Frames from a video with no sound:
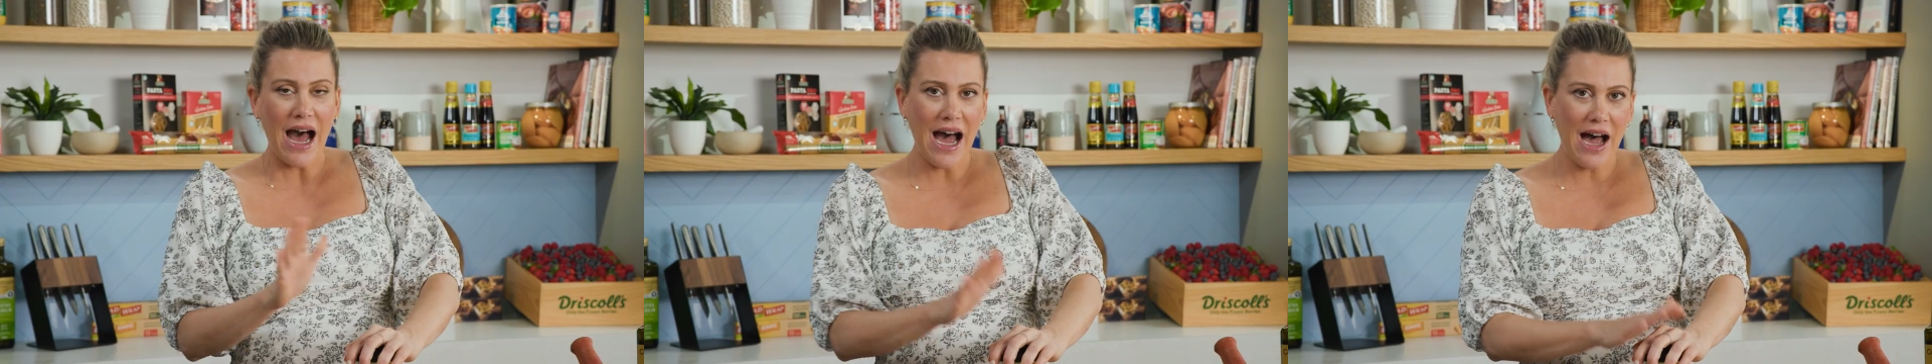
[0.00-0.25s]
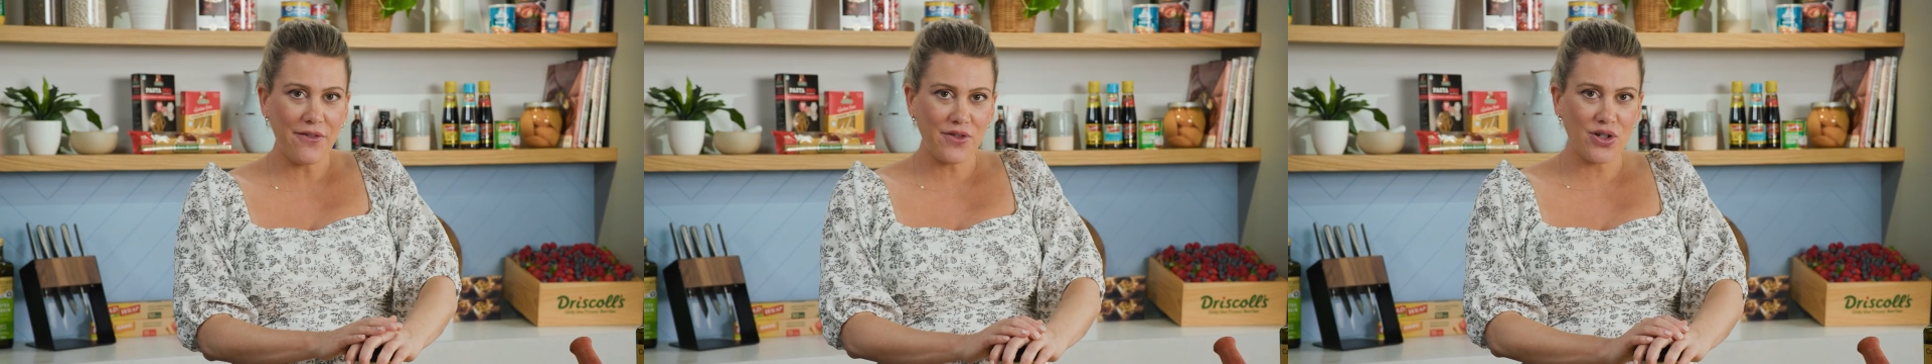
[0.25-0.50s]

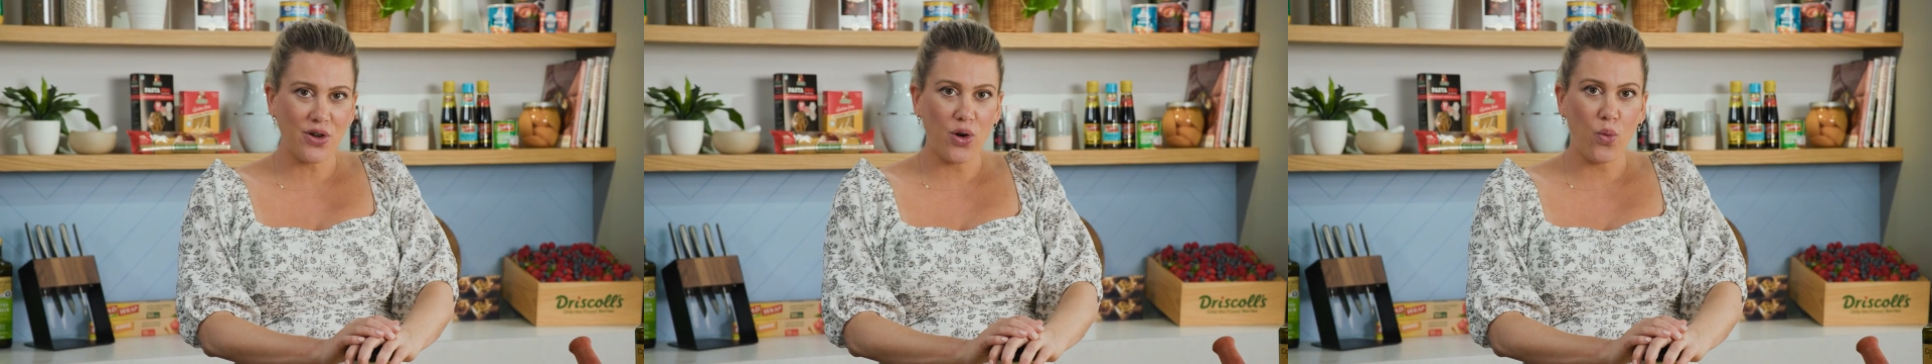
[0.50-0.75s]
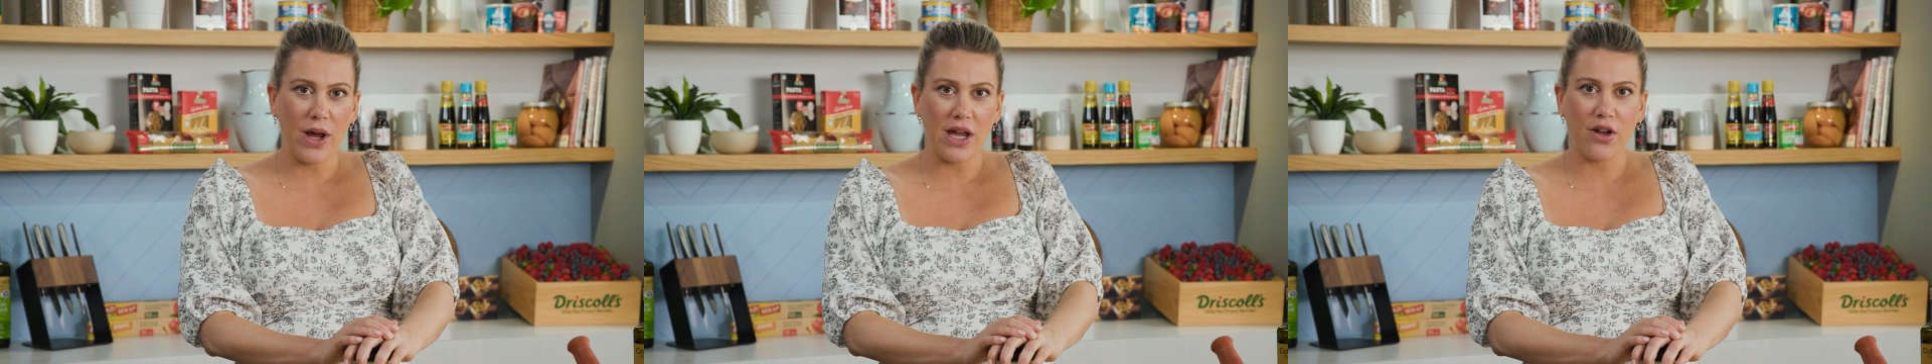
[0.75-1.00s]
After
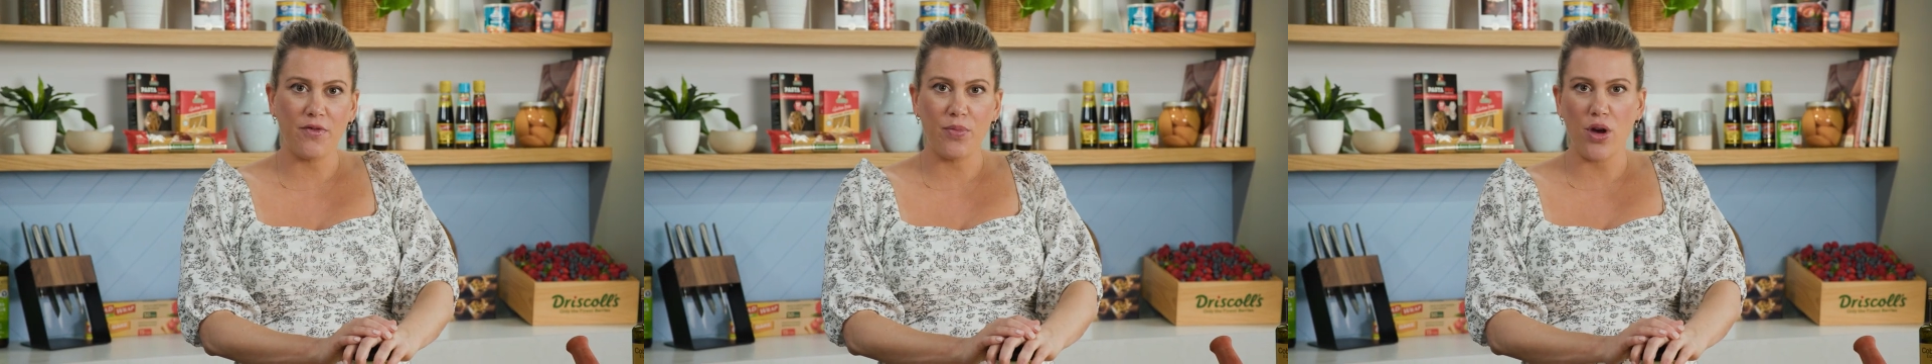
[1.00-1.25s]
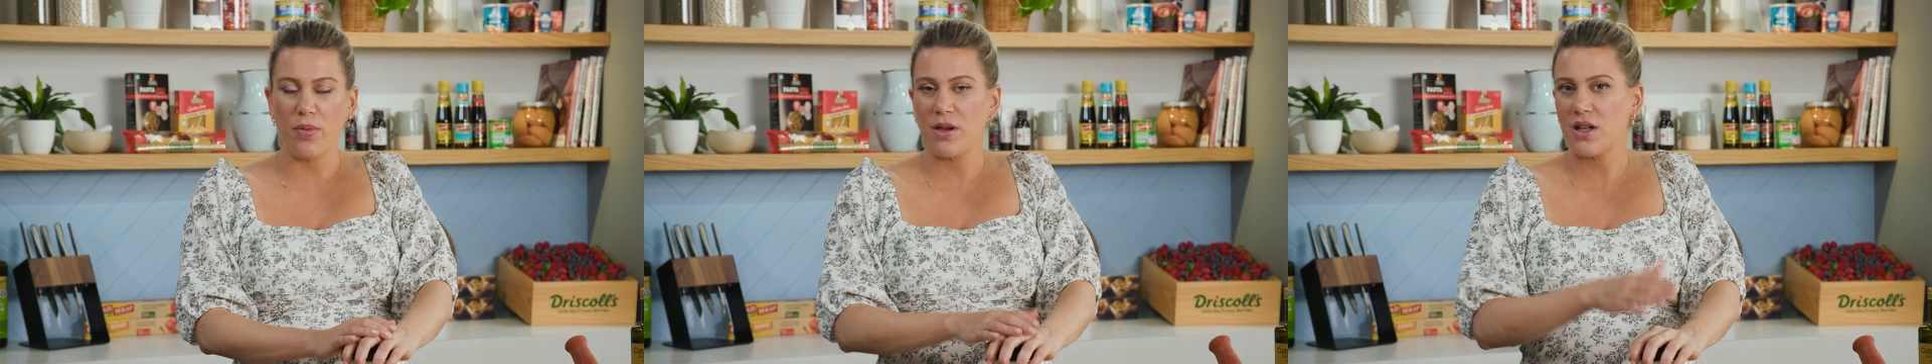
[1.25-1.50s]
a week of
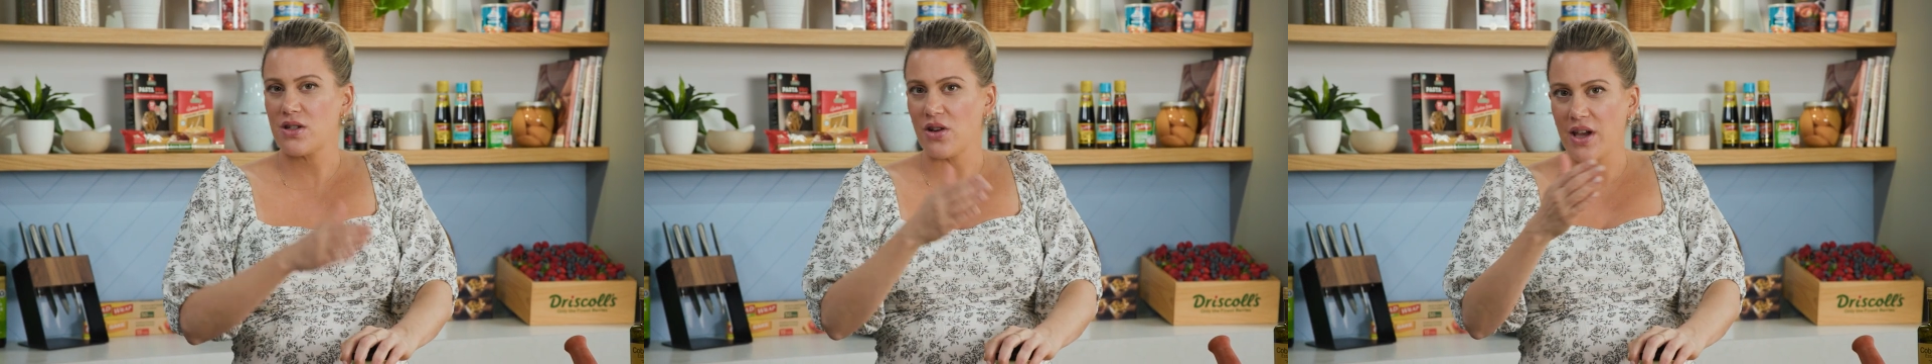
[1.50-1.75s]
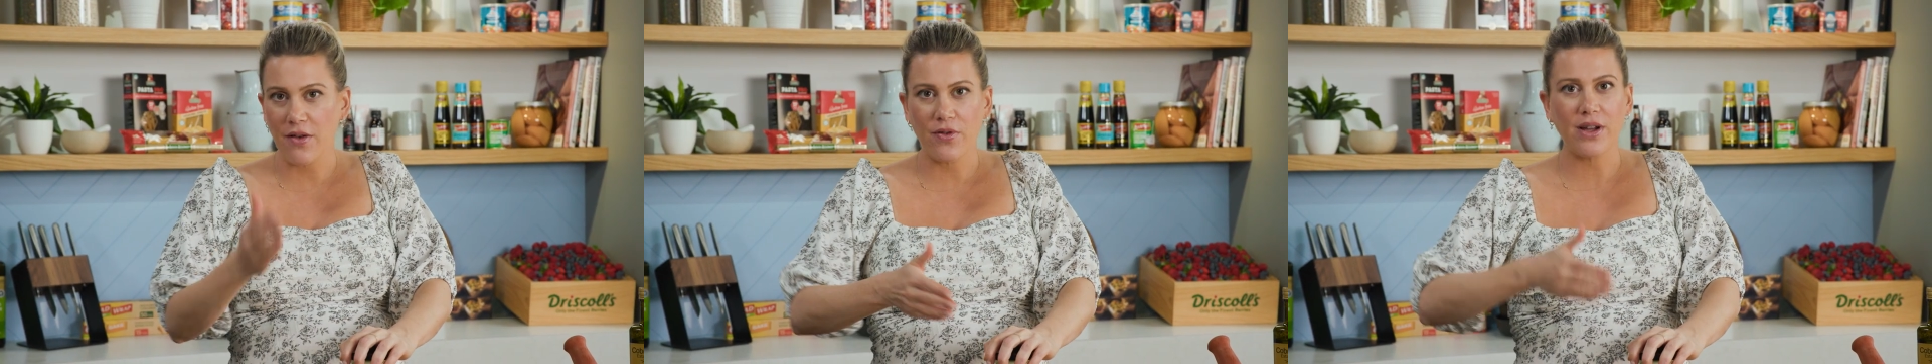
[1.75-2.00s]
burping it,
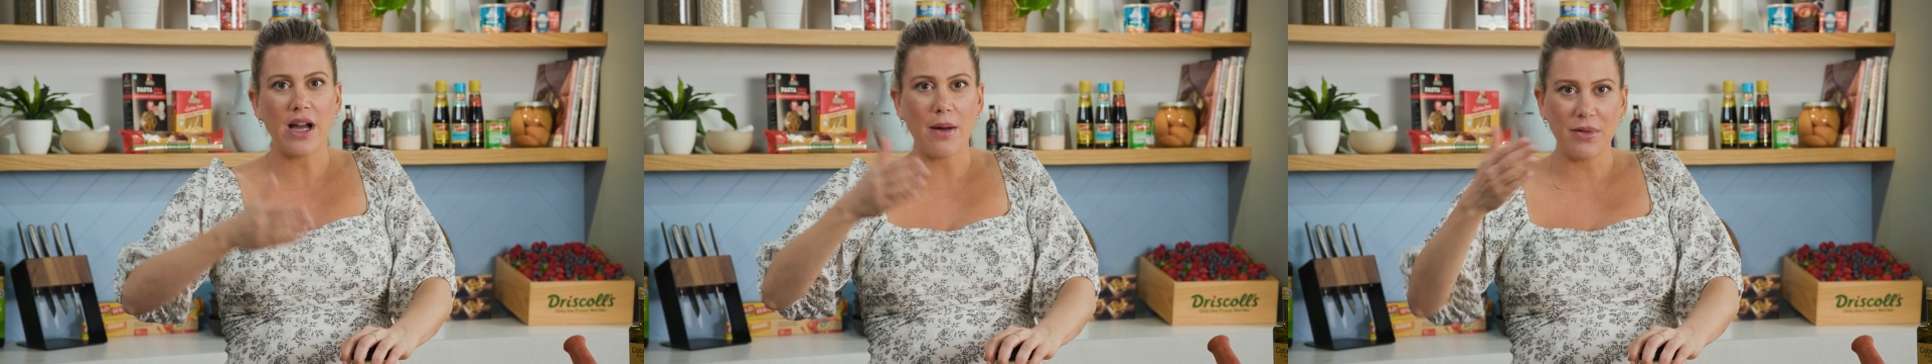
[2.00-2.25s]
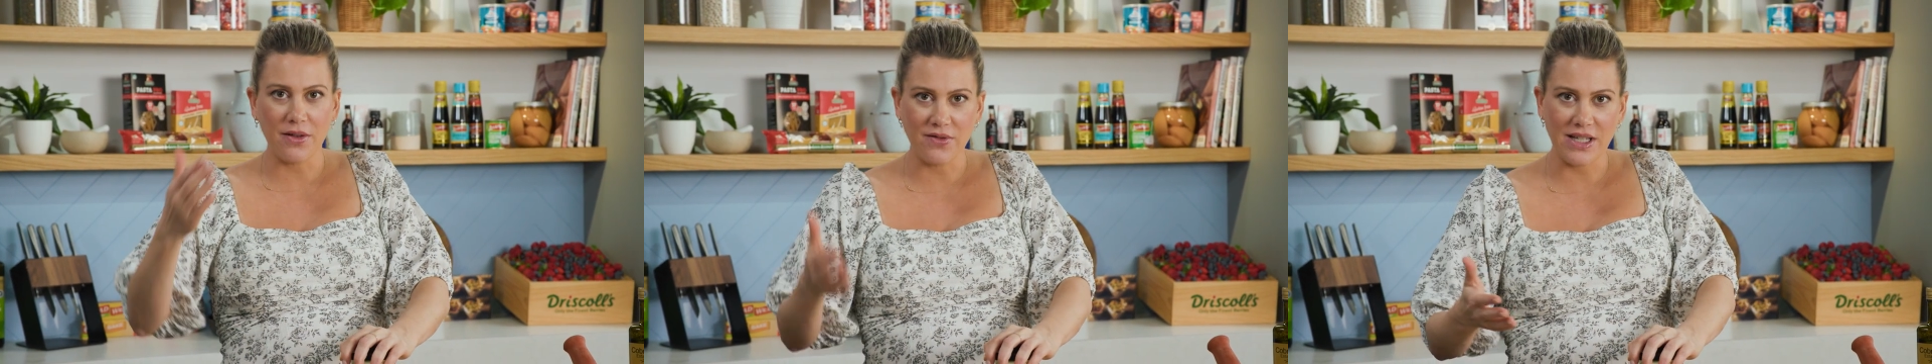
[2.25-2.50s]
so every
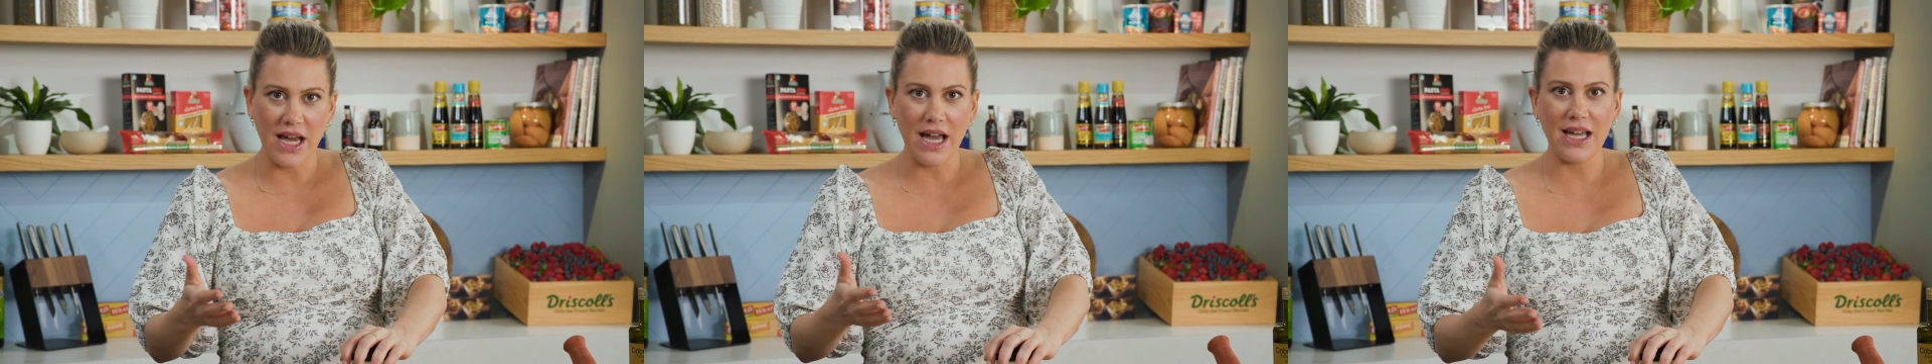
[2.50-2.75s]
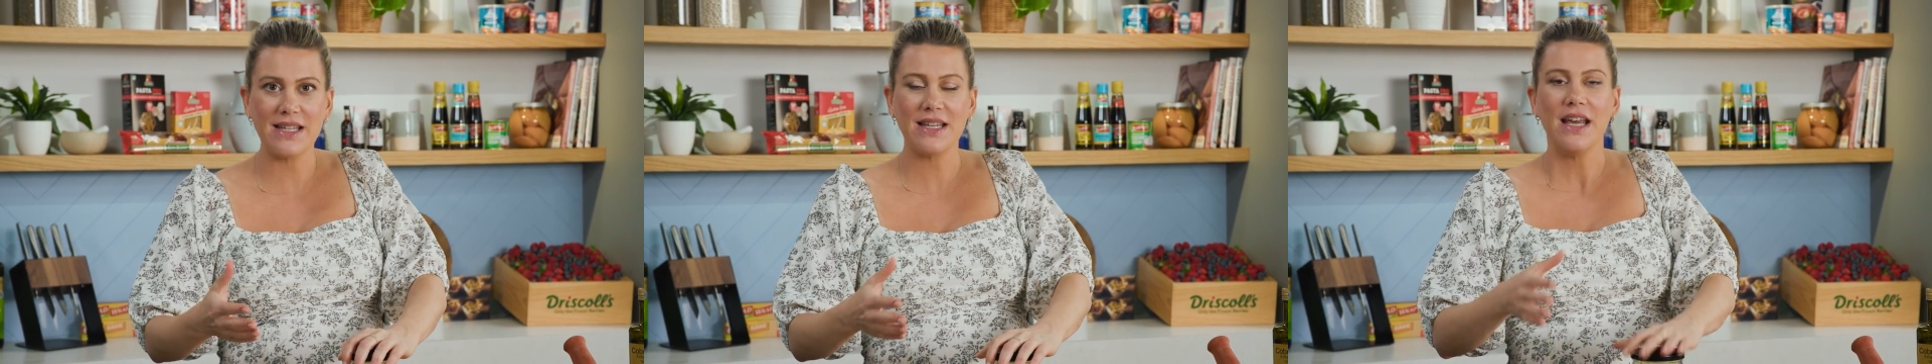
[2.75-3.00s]
couple of
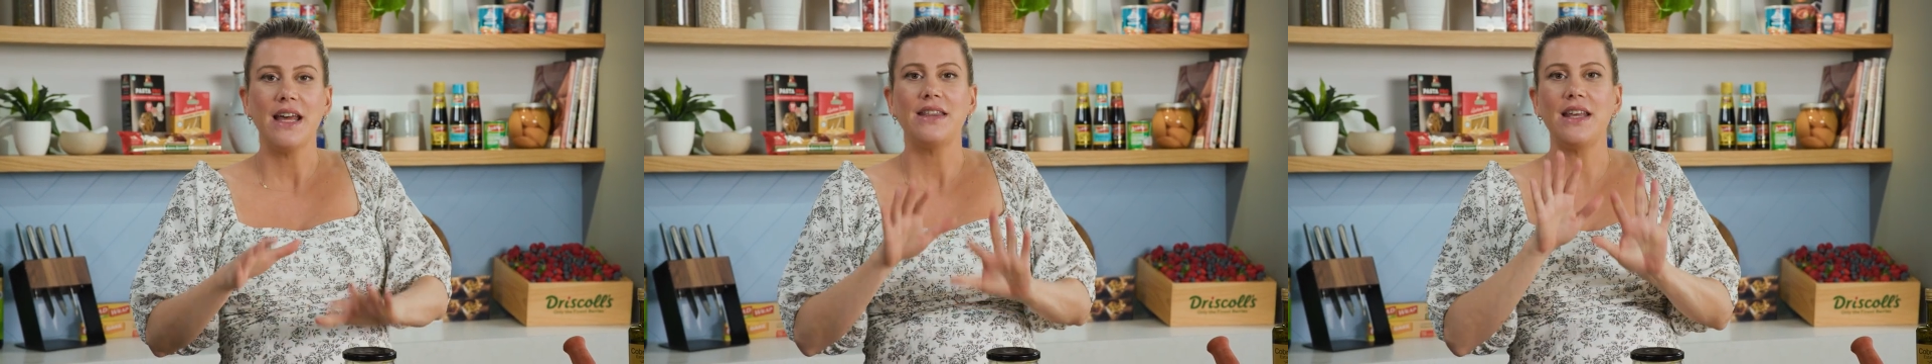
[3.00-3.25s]
days,